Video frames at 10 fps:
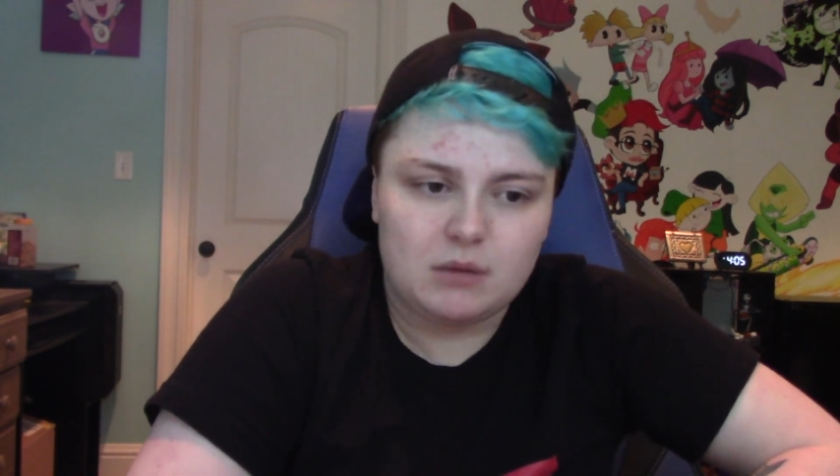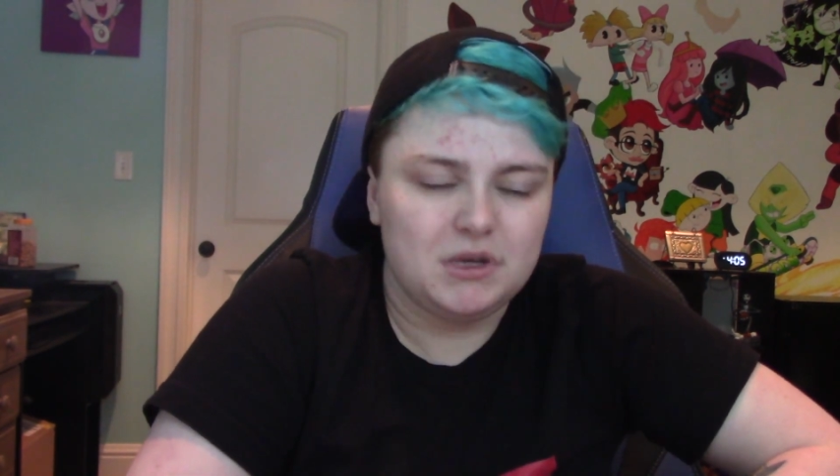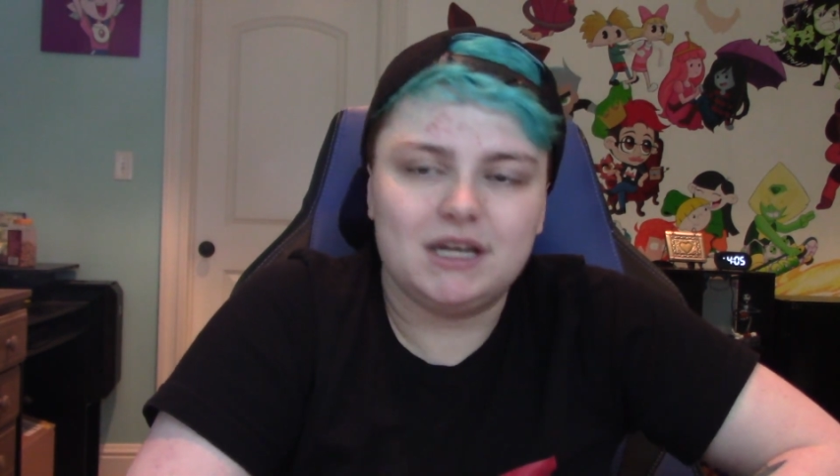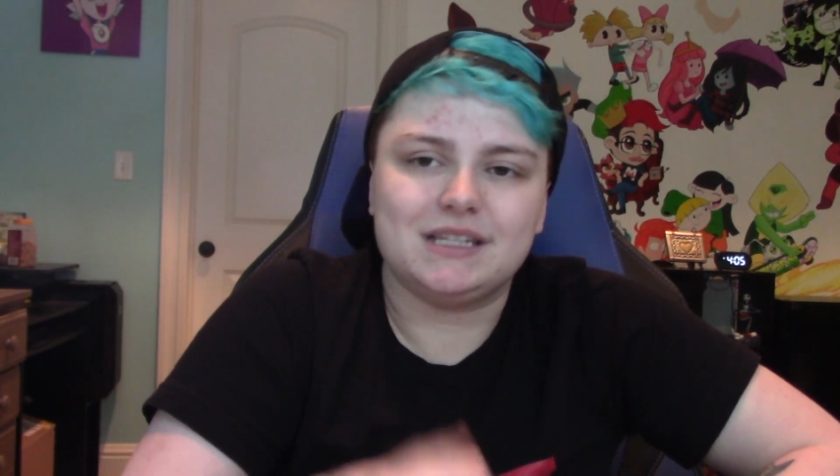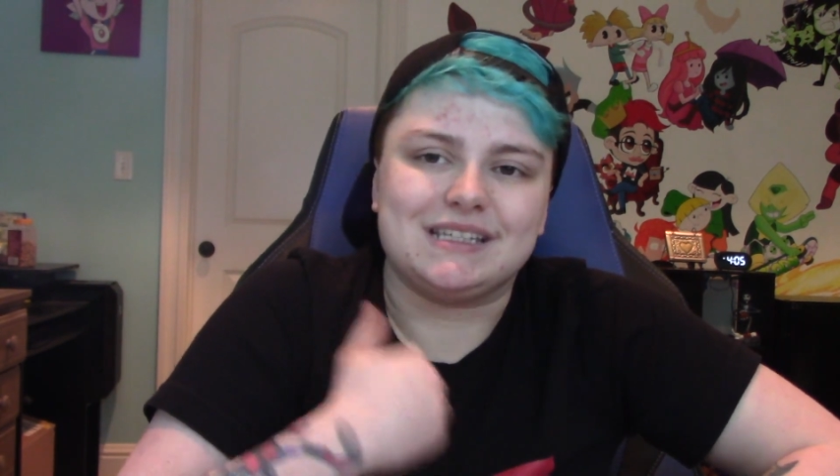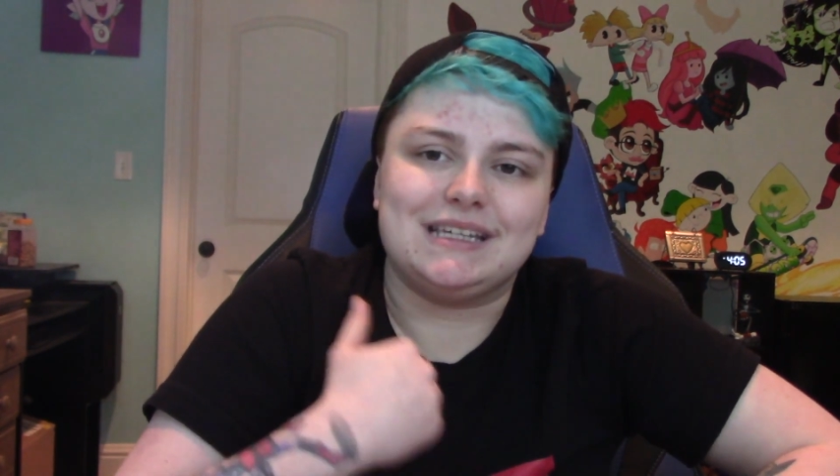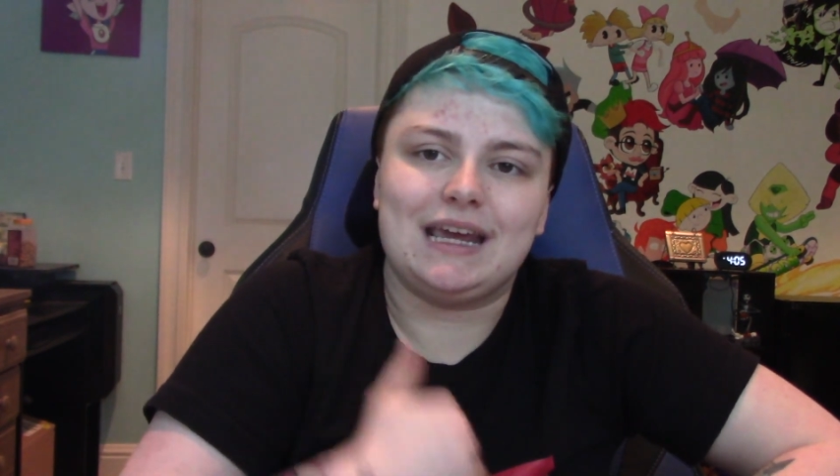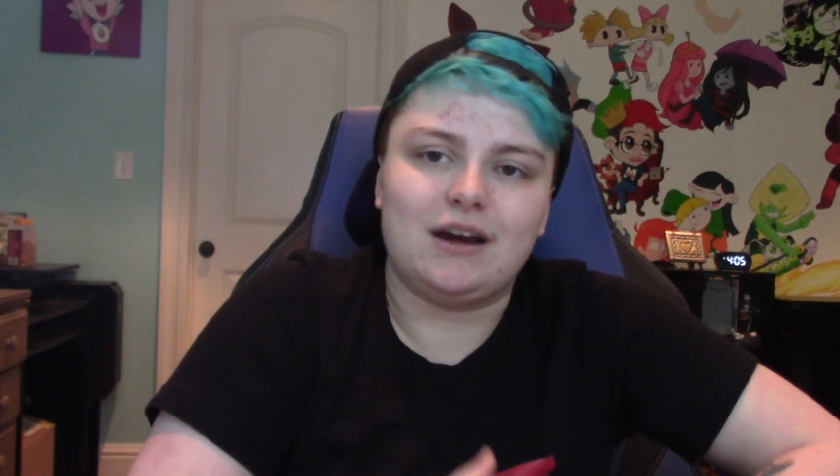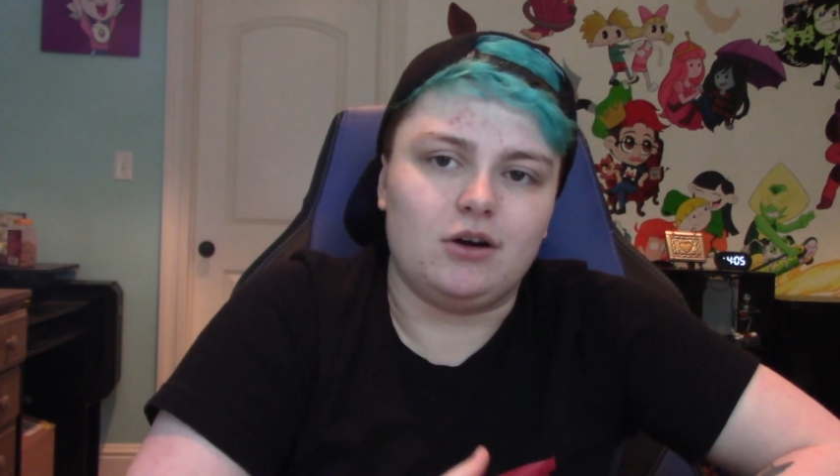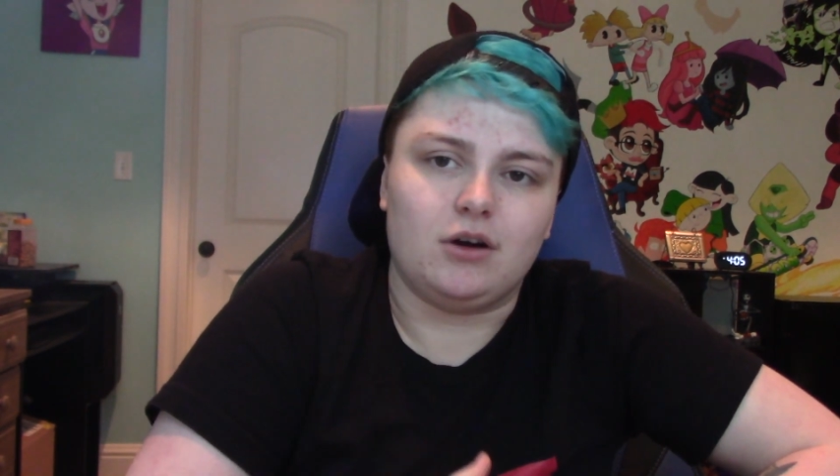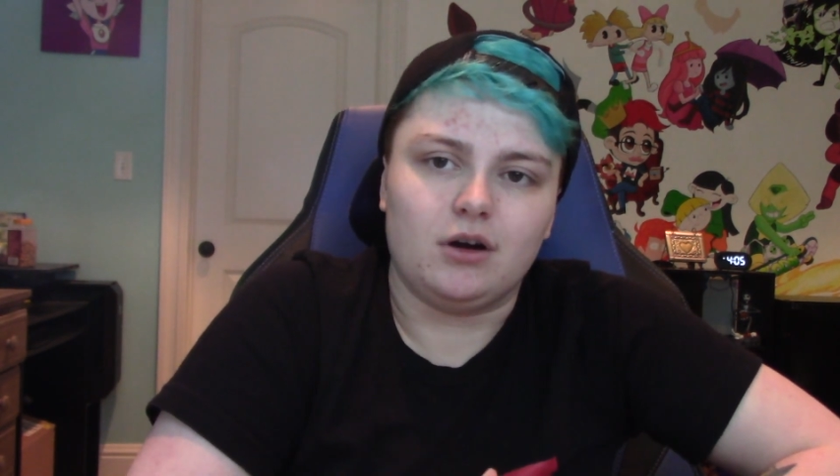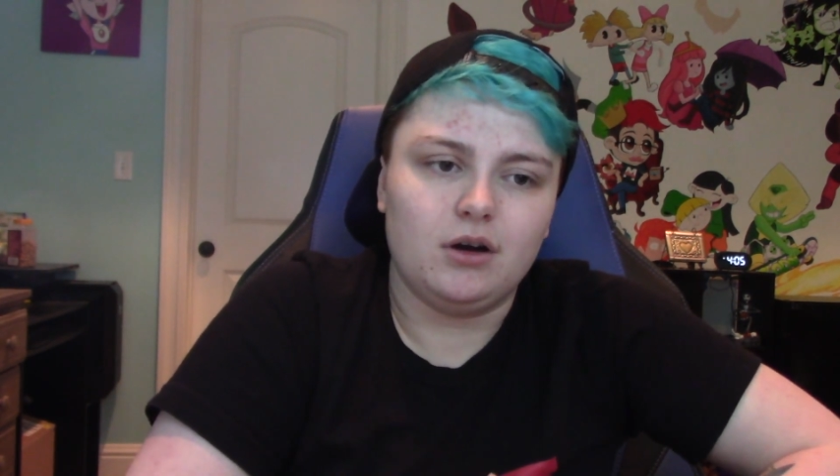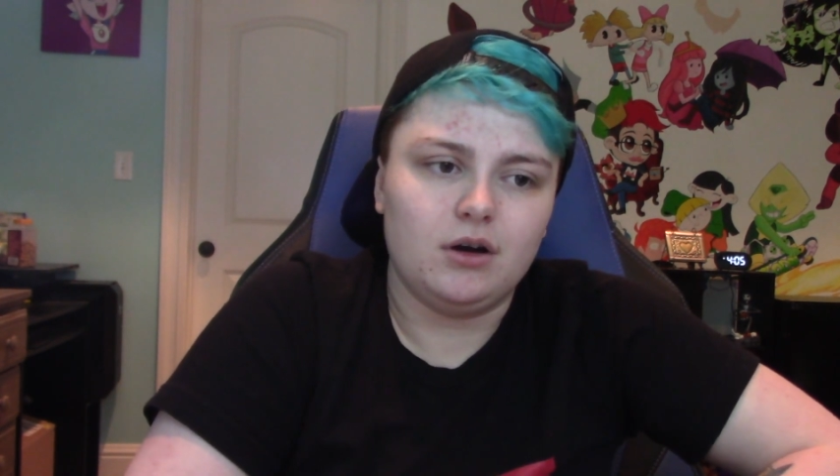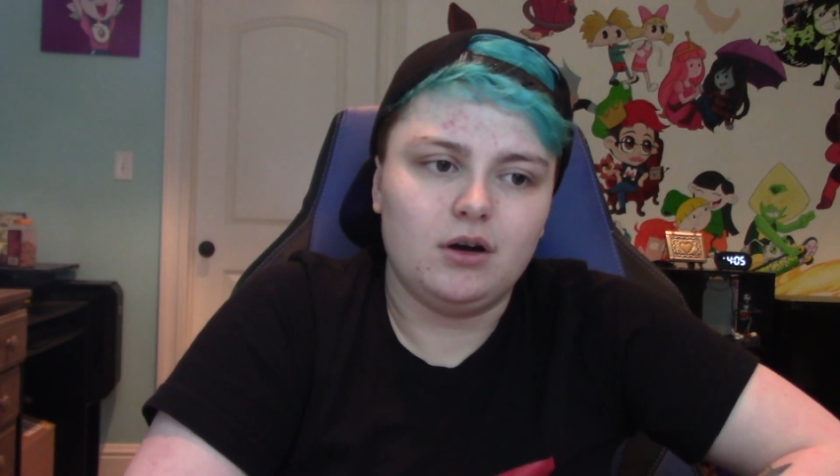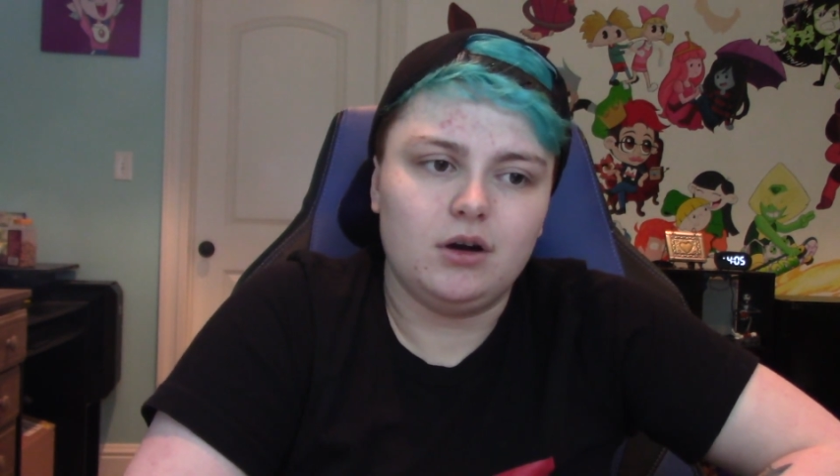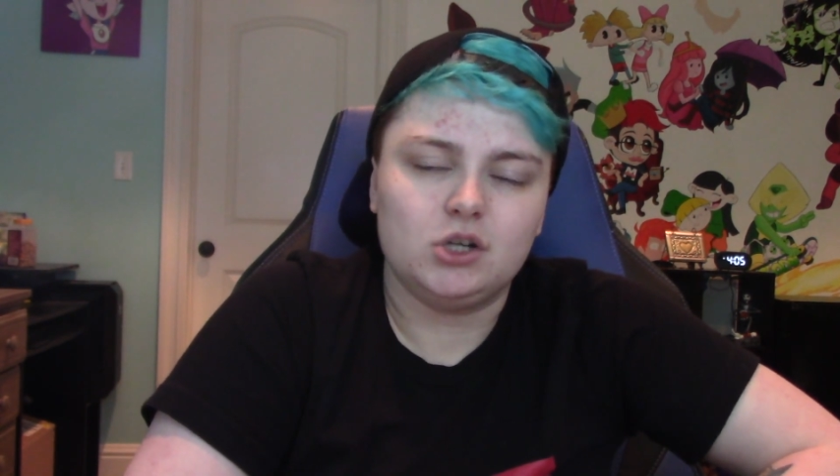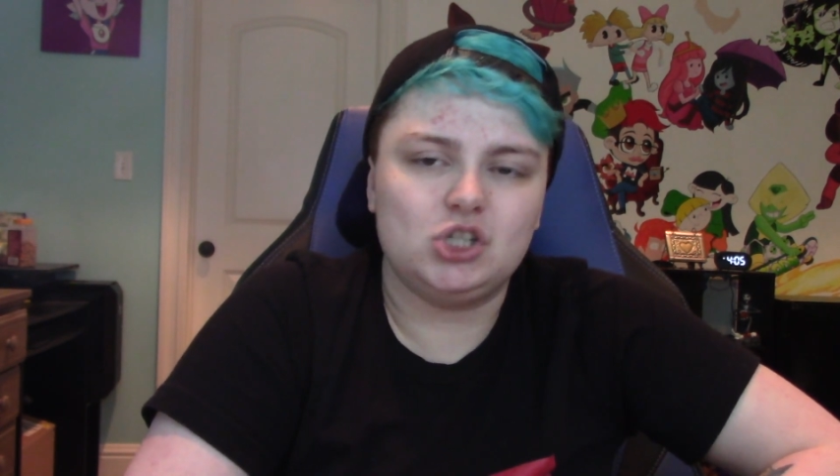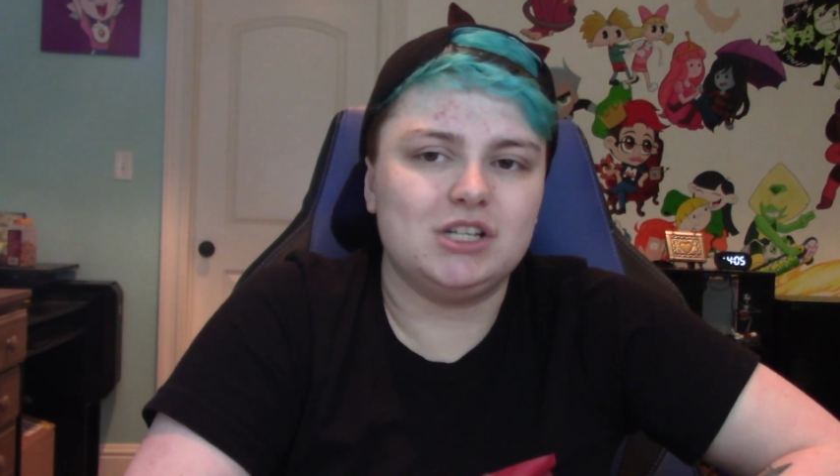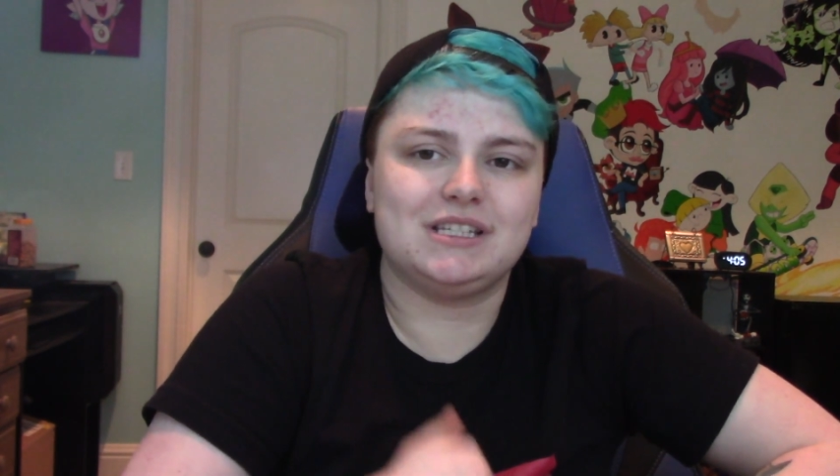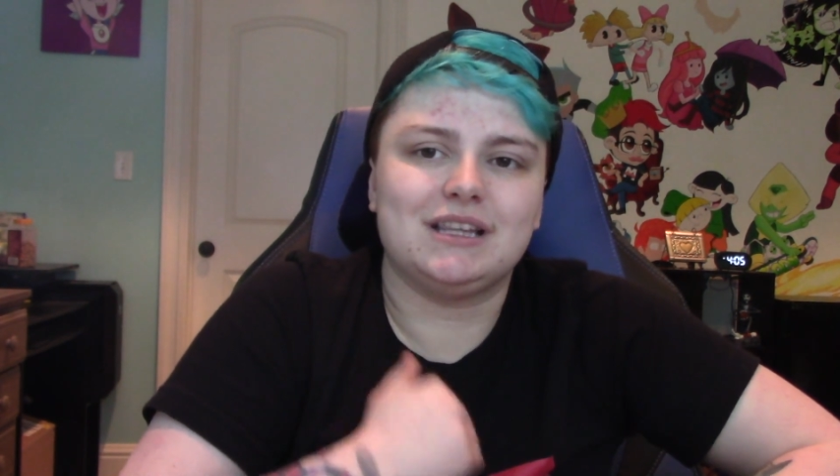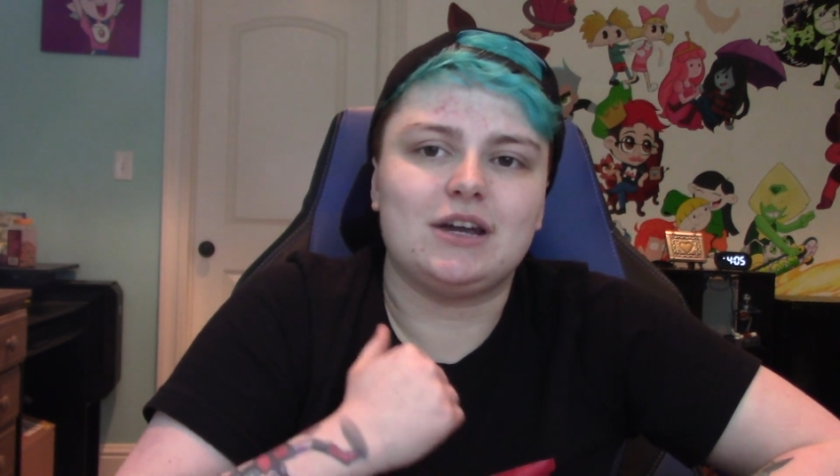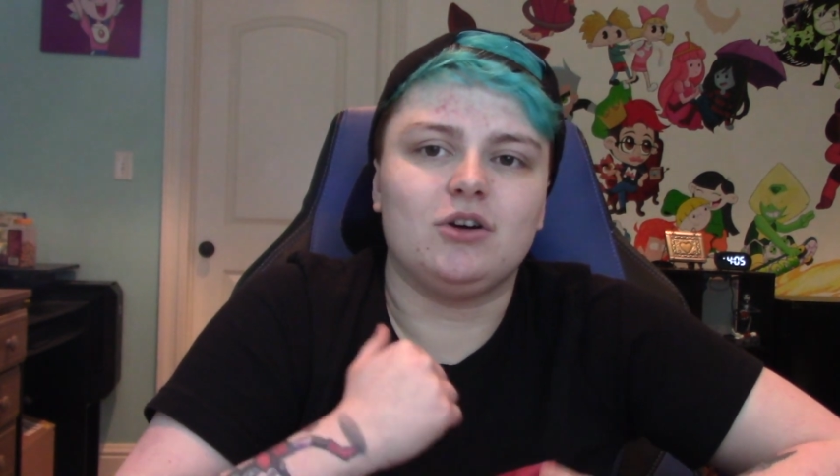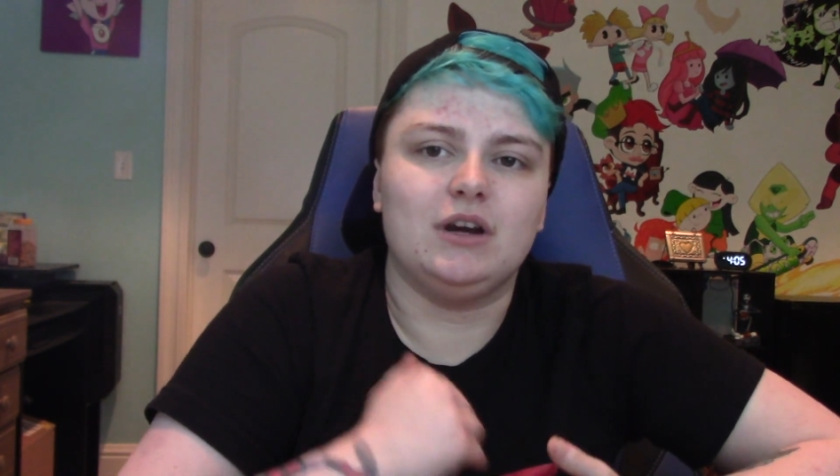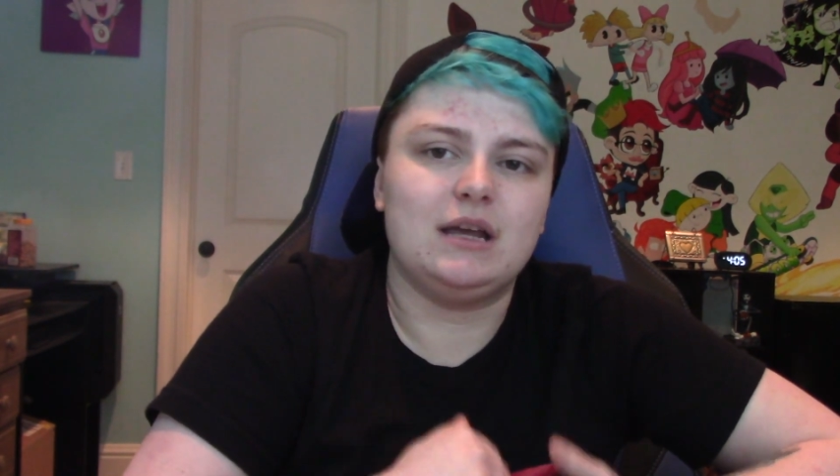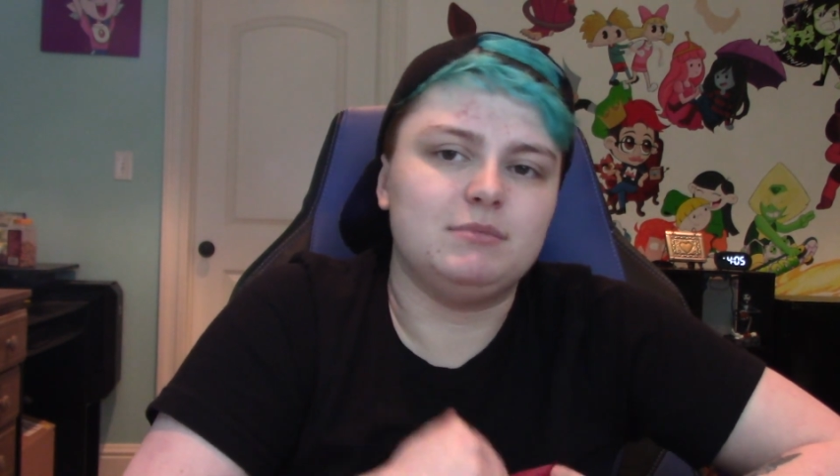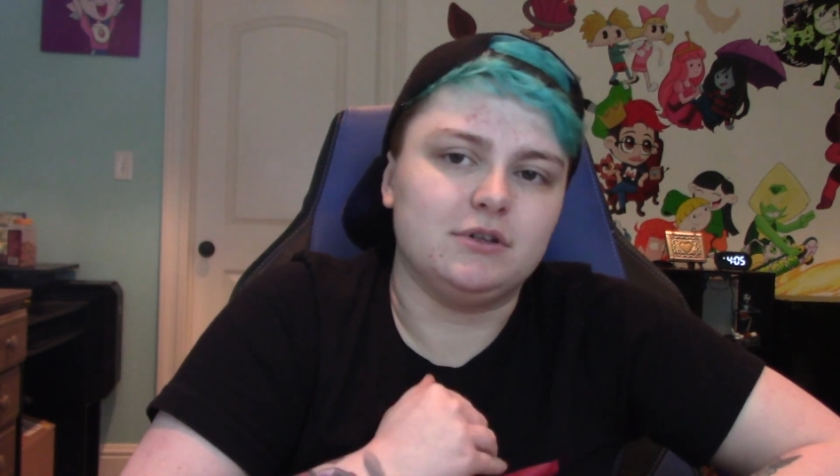Amity doesn't care. She doesn't let her name